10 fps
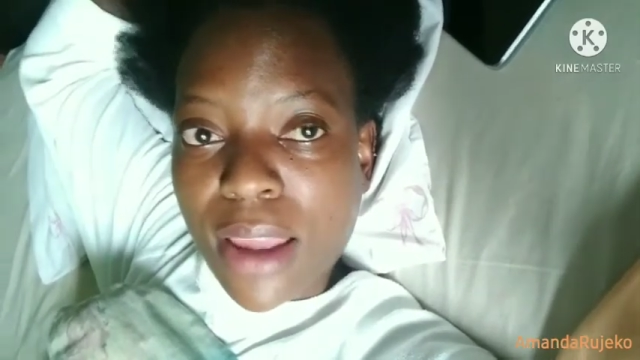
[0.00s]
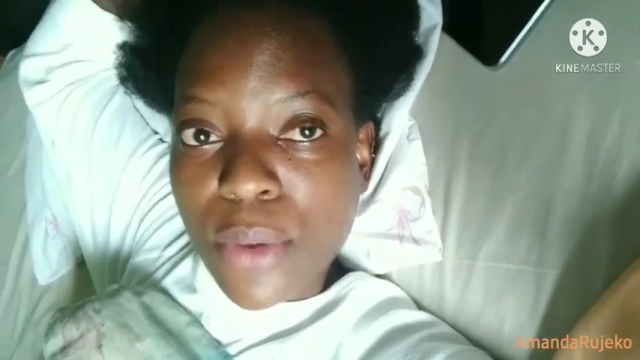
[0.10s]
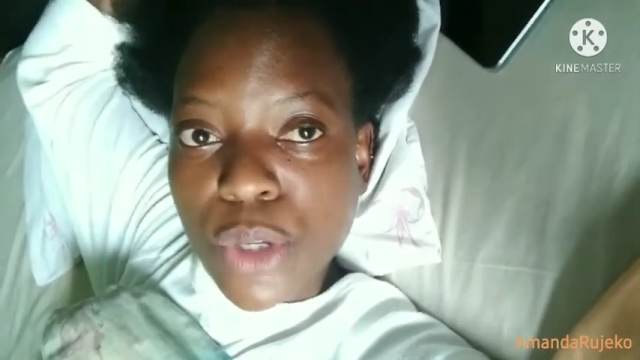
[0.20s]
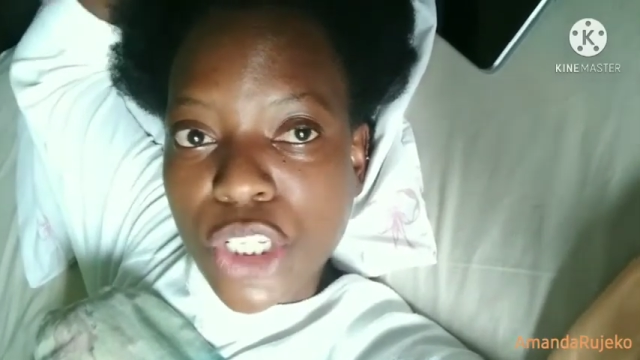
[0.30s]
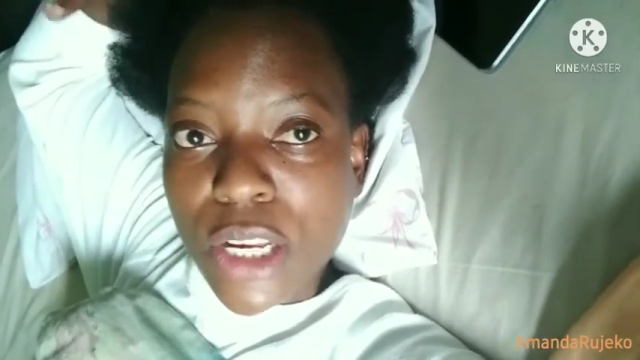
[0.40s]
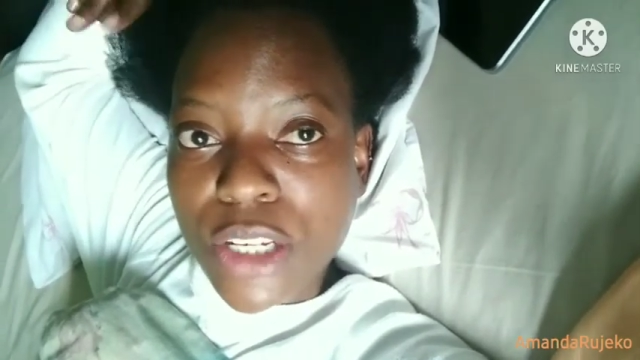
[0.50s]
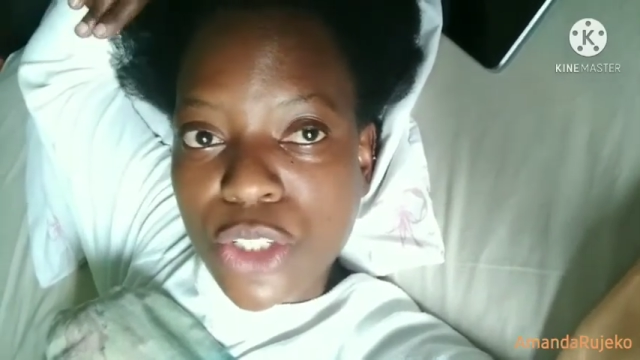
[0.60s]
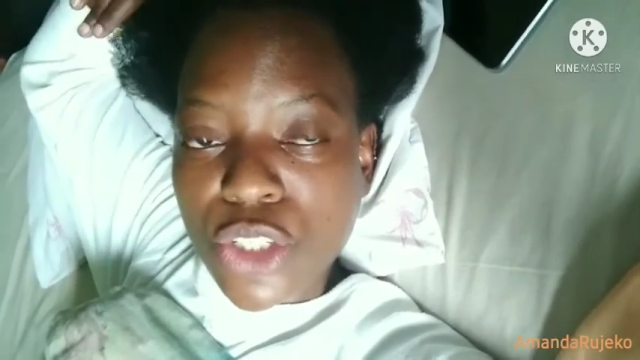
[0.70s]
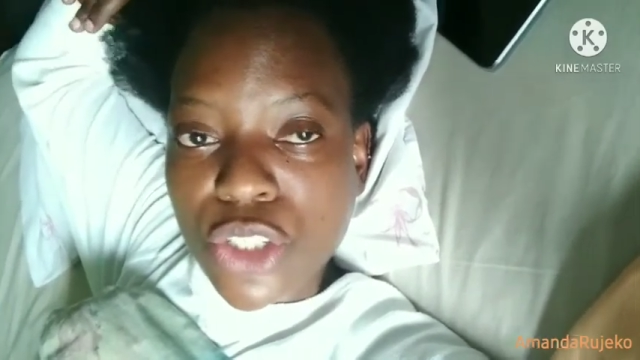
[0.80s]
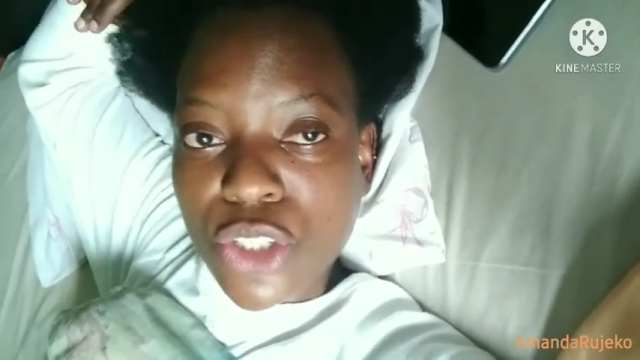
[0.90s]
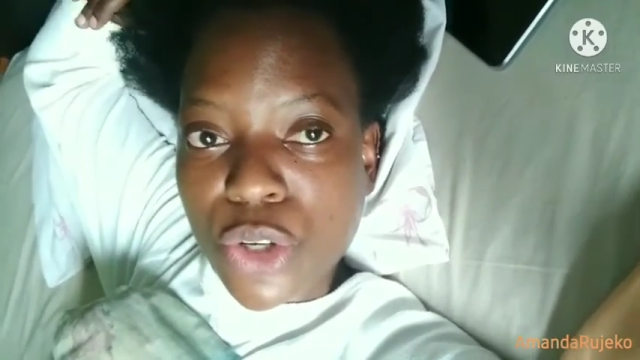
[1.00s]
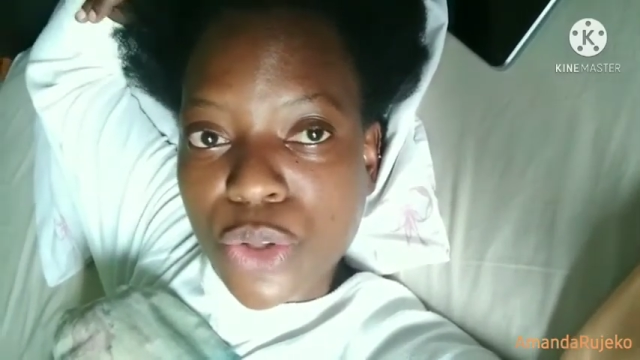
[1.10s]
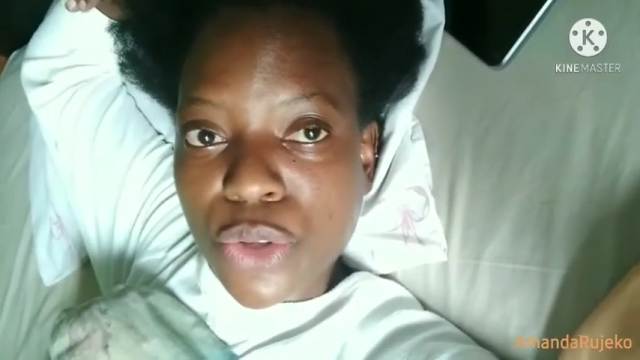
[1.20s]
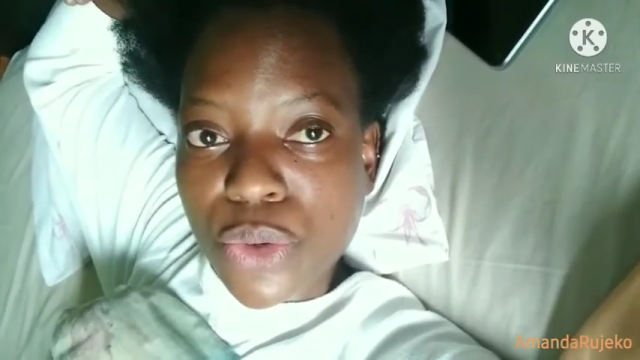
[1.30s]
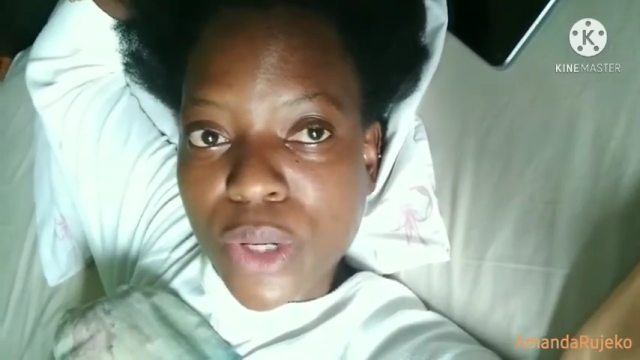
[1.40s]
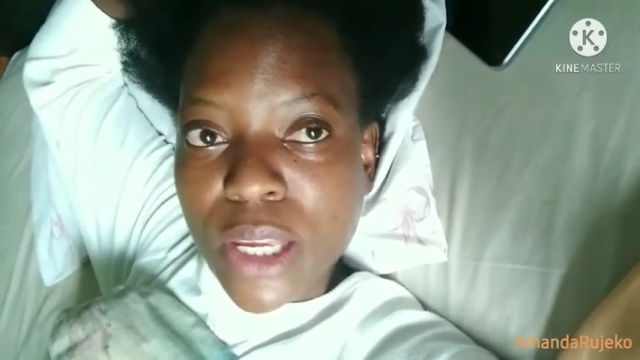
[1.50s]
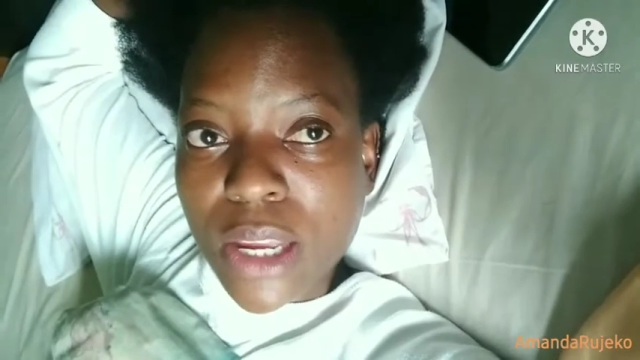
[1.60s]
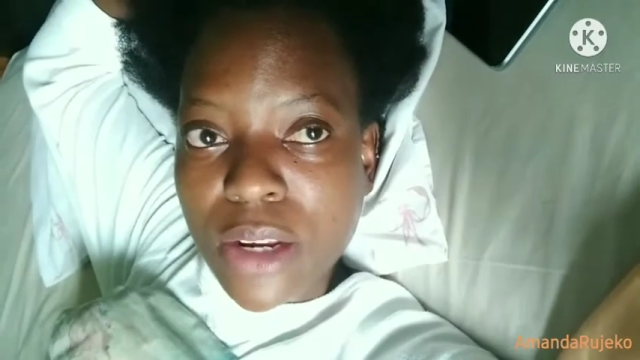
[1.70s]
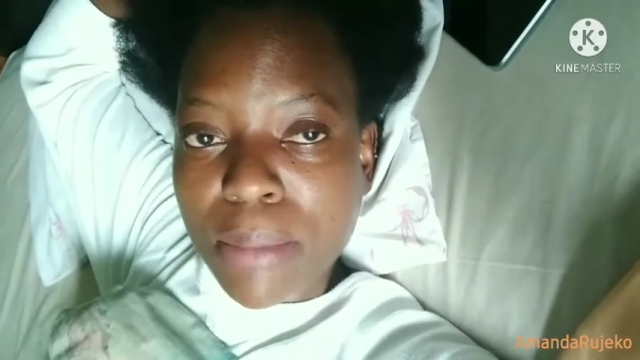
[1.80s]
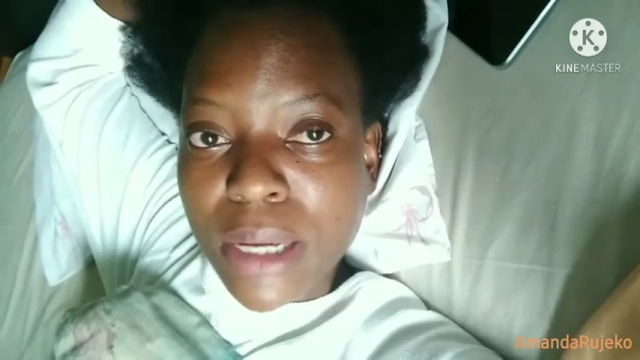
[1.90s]
which I need to just go through
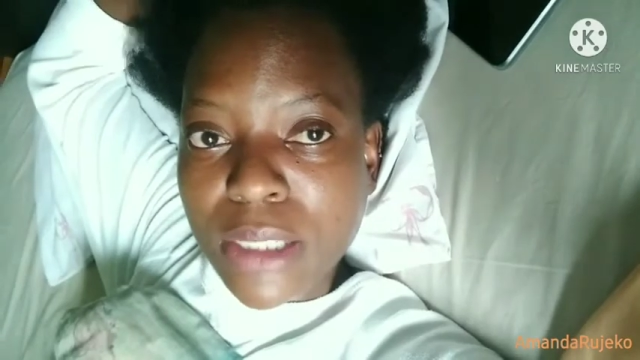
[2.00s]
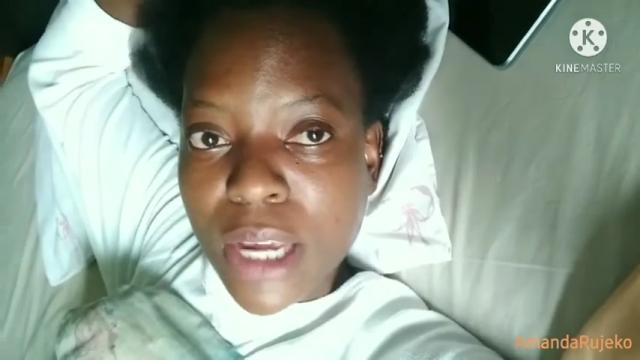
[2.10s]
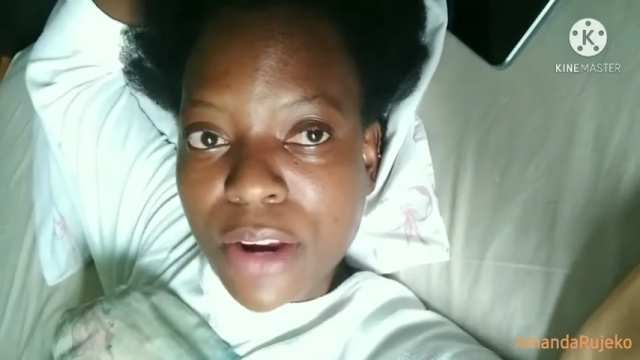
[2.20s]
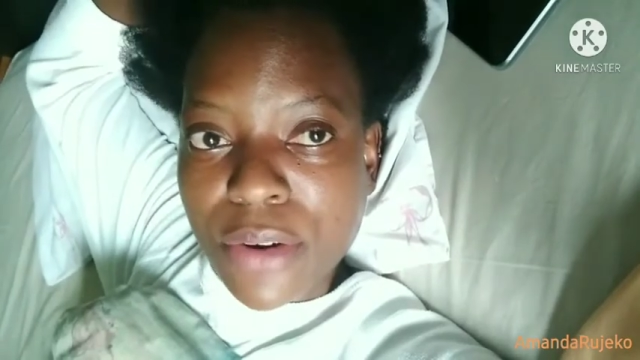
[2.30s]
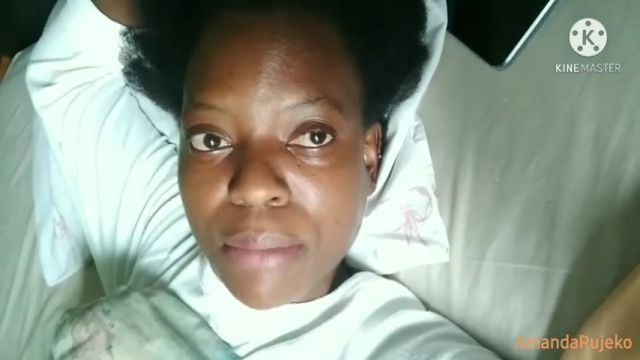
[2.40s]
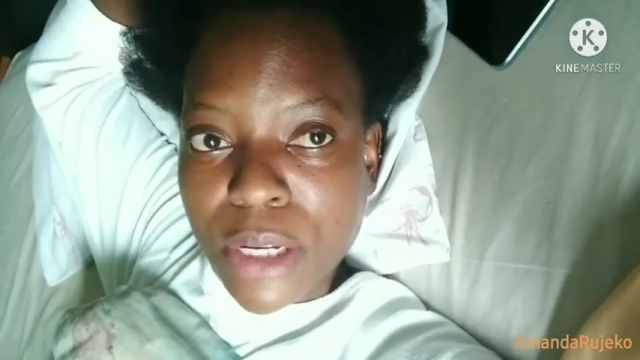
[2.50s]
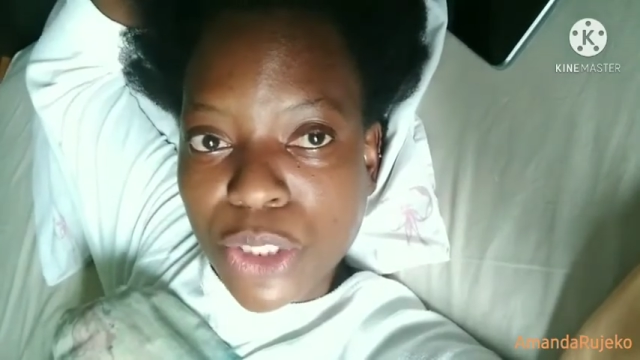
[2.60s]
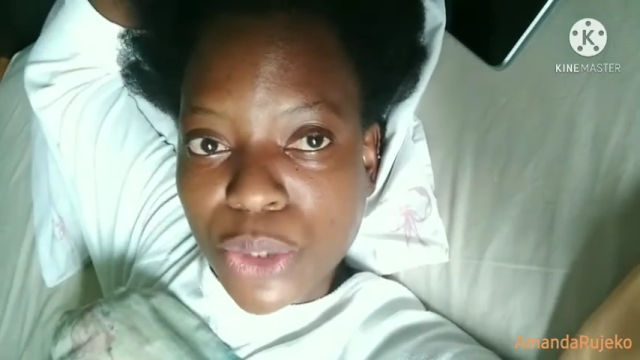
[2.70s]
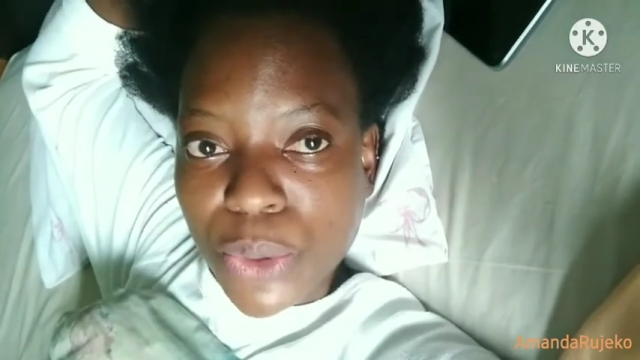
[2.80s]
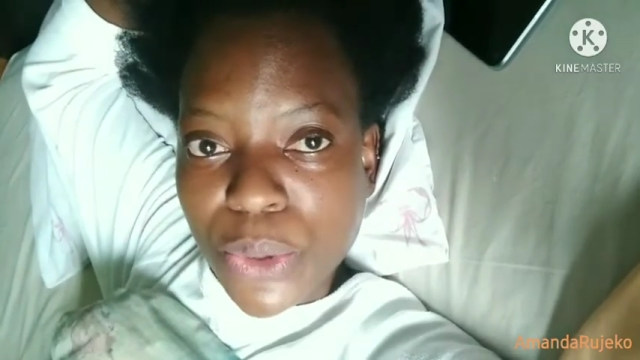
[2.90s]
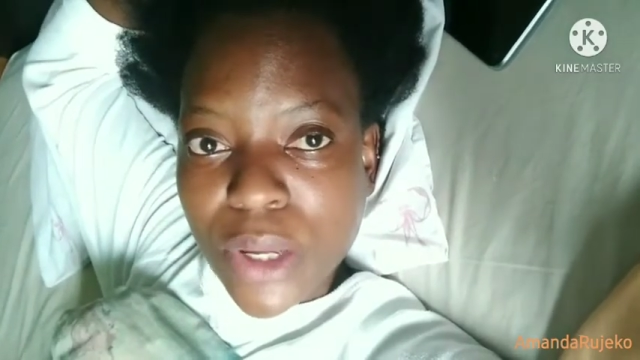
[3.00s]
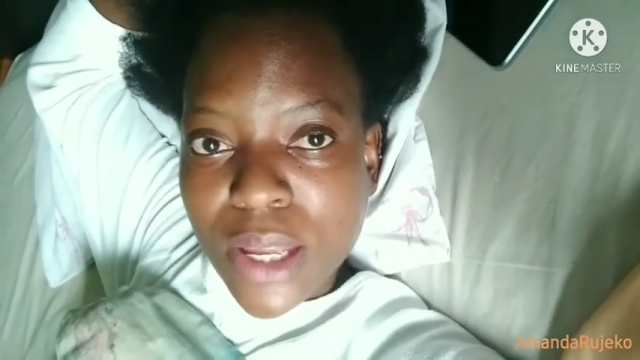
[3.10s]
again in my diary, make sure